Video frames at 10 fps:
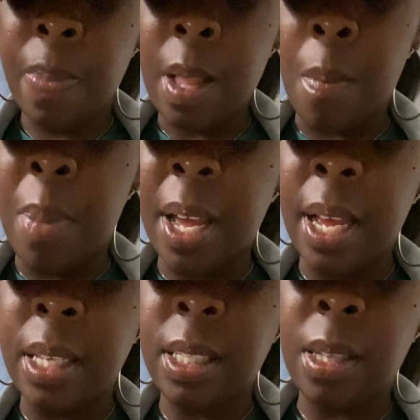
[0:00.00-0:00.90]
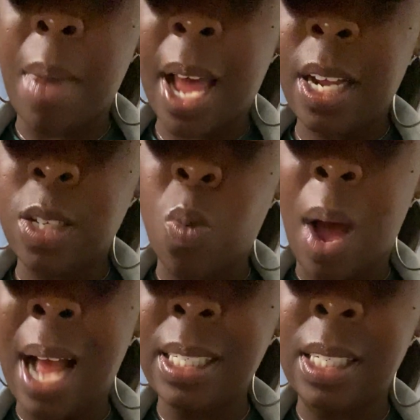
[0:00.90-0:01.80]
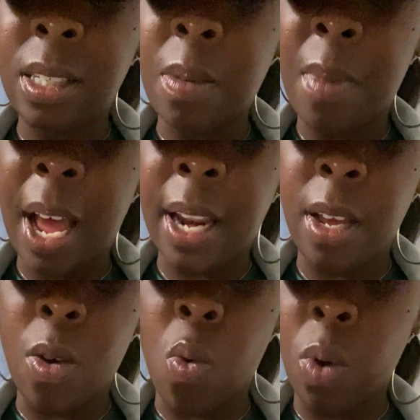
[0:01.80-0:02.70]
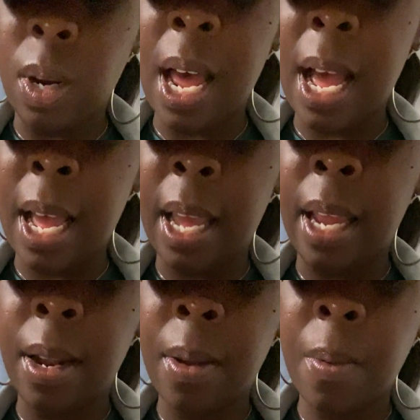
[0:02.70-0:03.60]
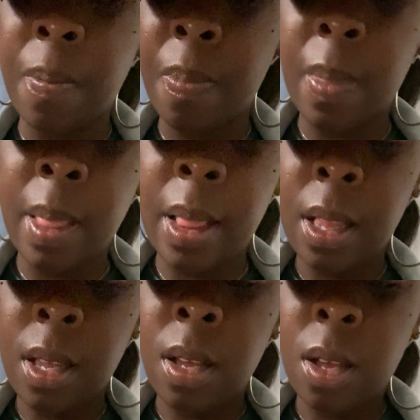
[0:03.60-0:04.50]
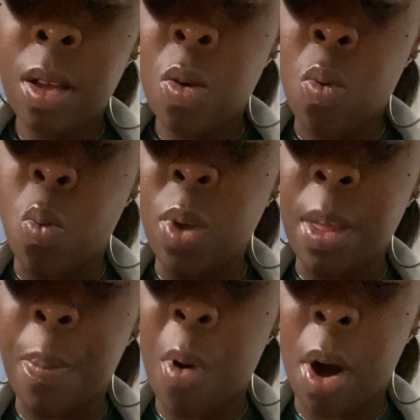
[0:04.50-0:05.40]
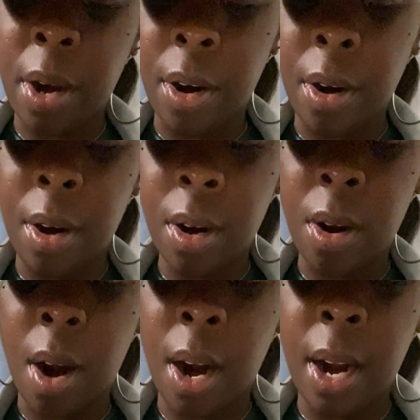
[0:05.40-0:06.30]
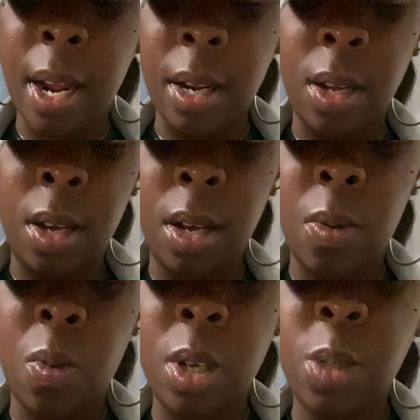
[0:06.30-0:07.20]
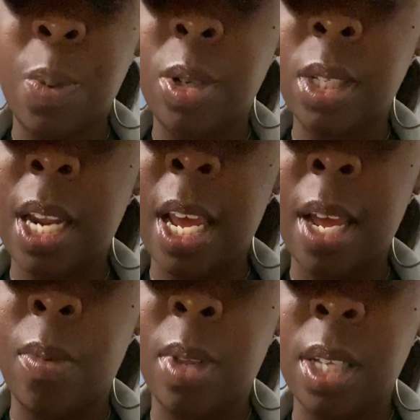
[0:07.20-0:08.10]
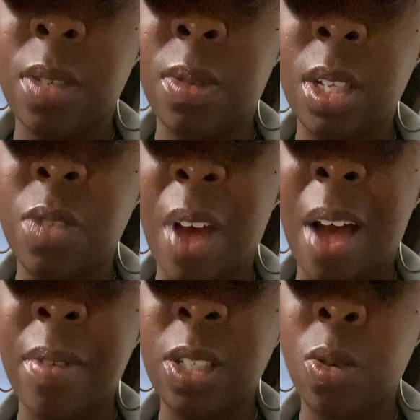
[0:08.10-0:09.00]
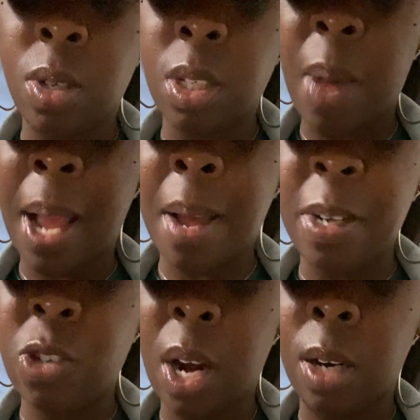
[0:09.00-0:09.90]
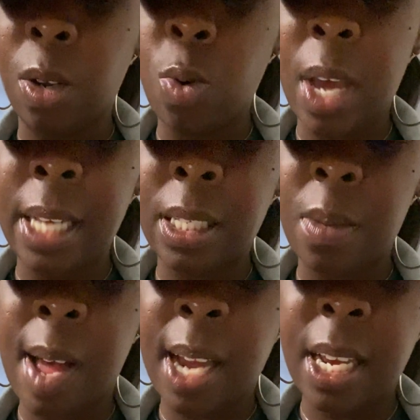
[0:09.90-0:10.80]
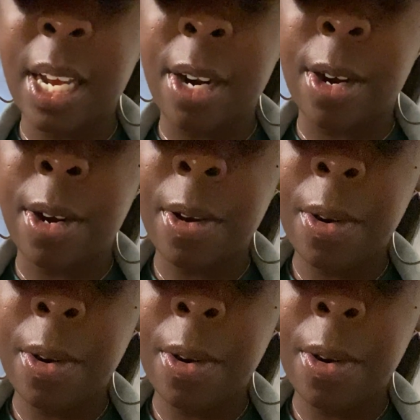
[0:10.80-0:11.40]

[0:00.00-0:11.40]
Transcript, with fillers: but somebody is watching somebody online with a partner all right and look where this person at with this this five of swords somebody could be trying to locate somebody here